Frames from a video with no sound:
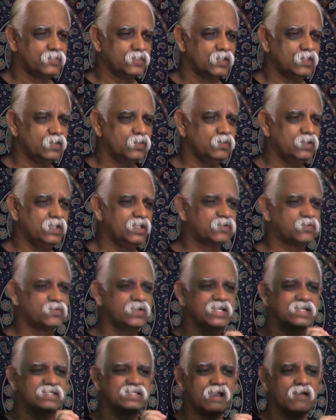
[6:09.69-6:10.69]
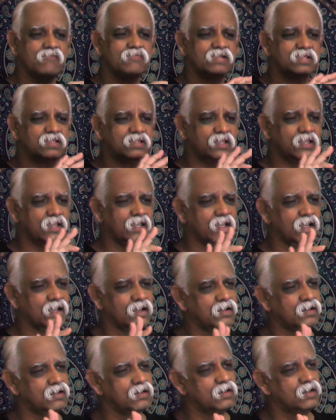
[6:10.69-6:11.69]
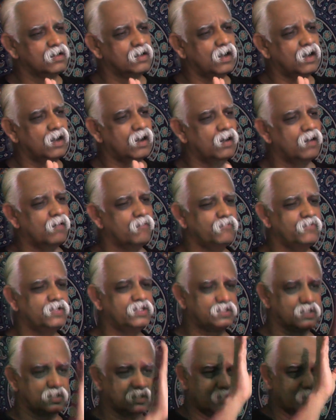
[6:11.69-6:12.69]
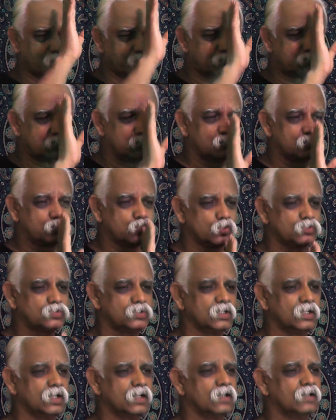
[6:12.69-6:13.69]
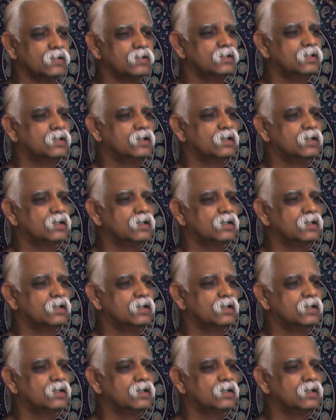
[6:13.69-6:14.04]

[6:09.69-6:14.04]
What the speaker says: You know, it reads everything with total